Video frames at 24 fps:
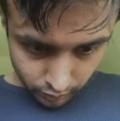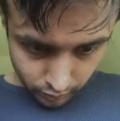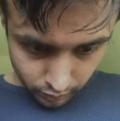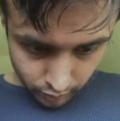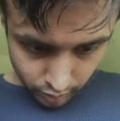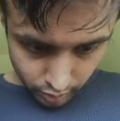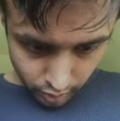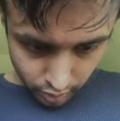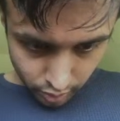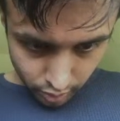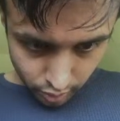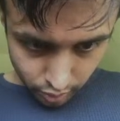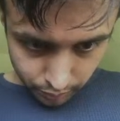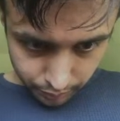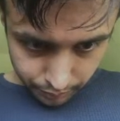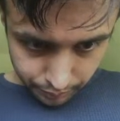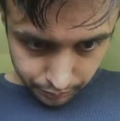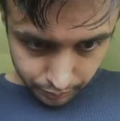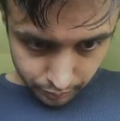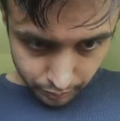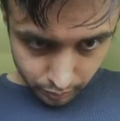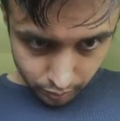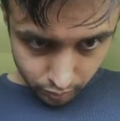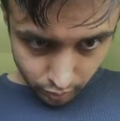See this
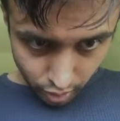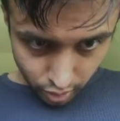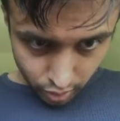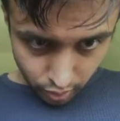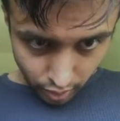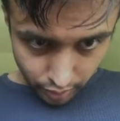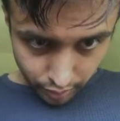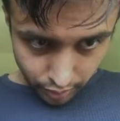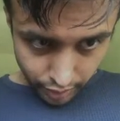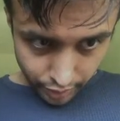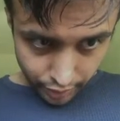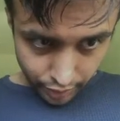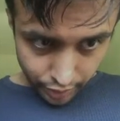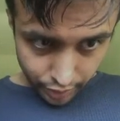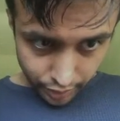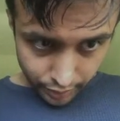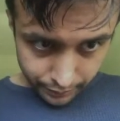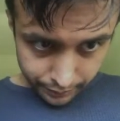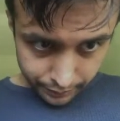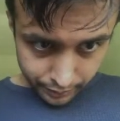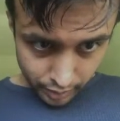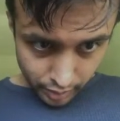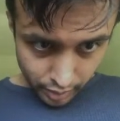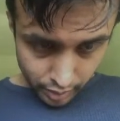line right here?
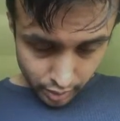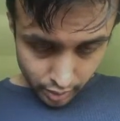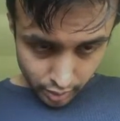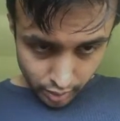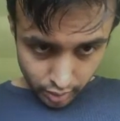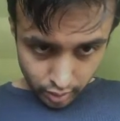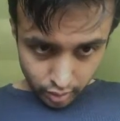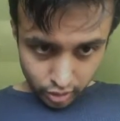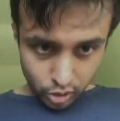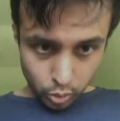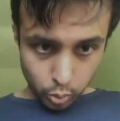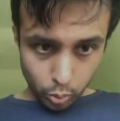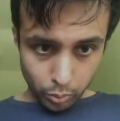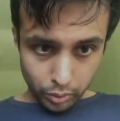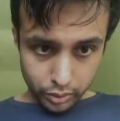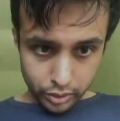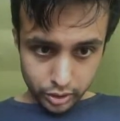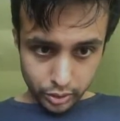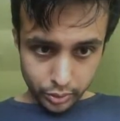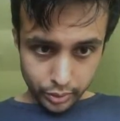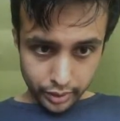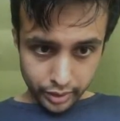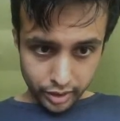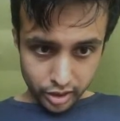So what we're
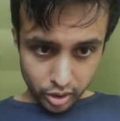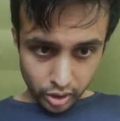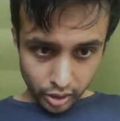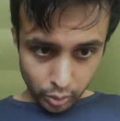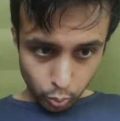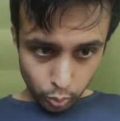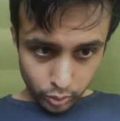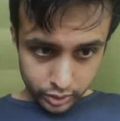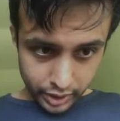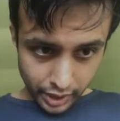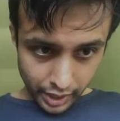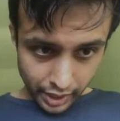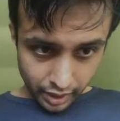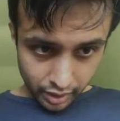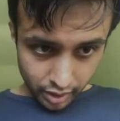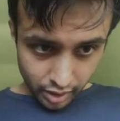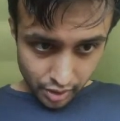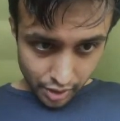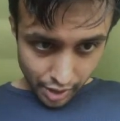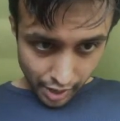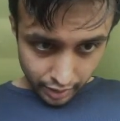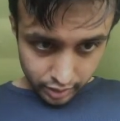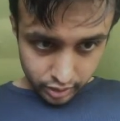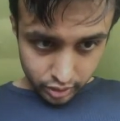doing is like we're taking the
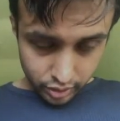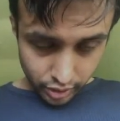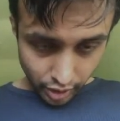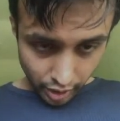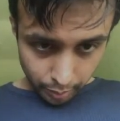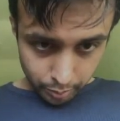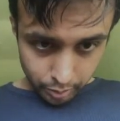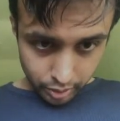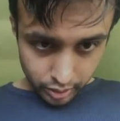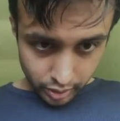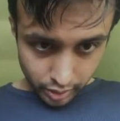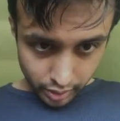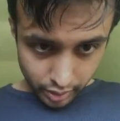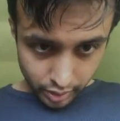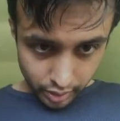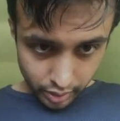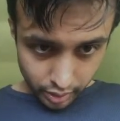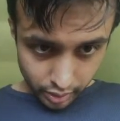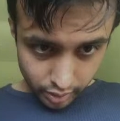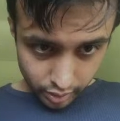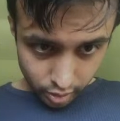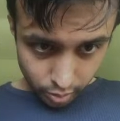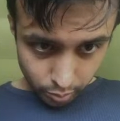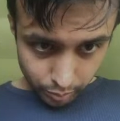next game state
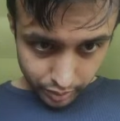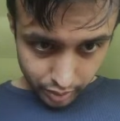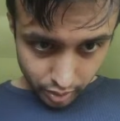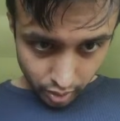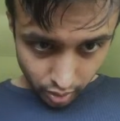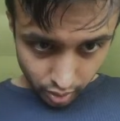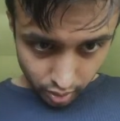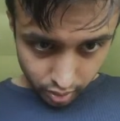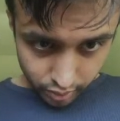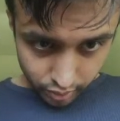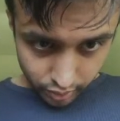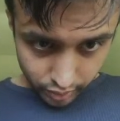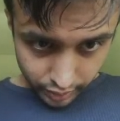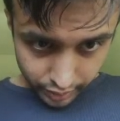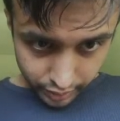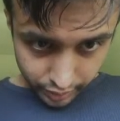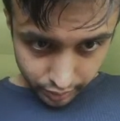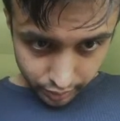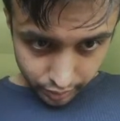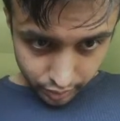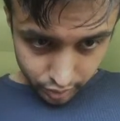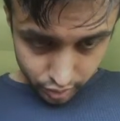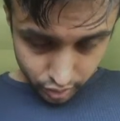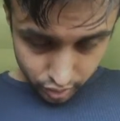and it'll be called like
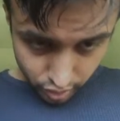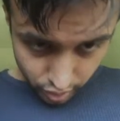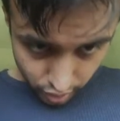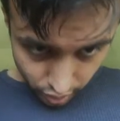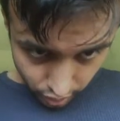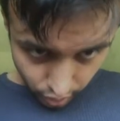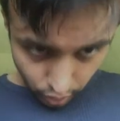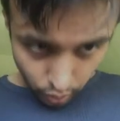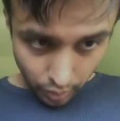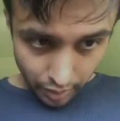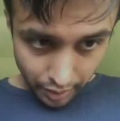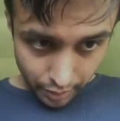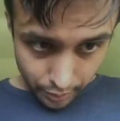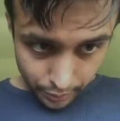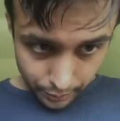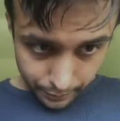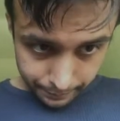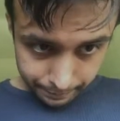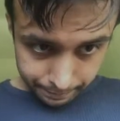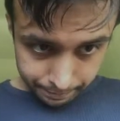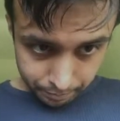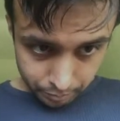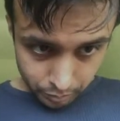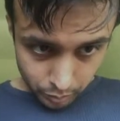the
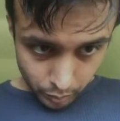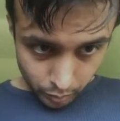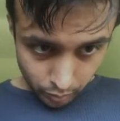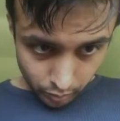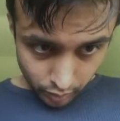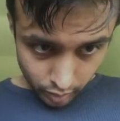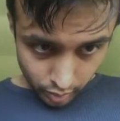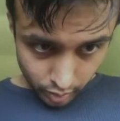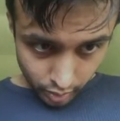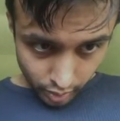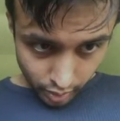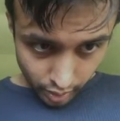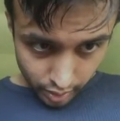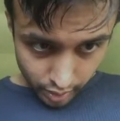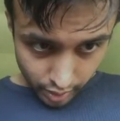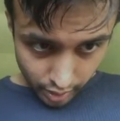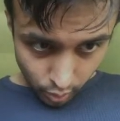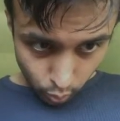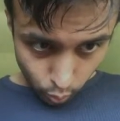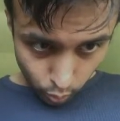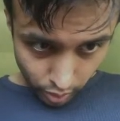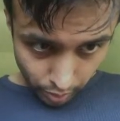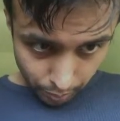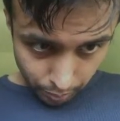clone, and
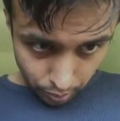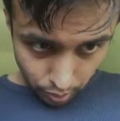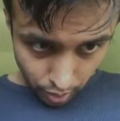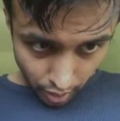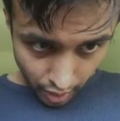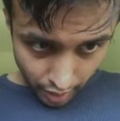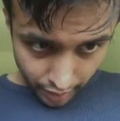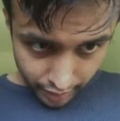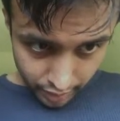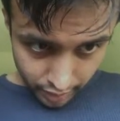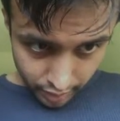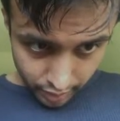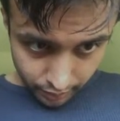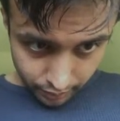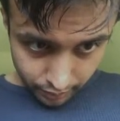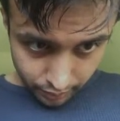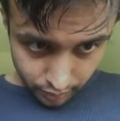then we apply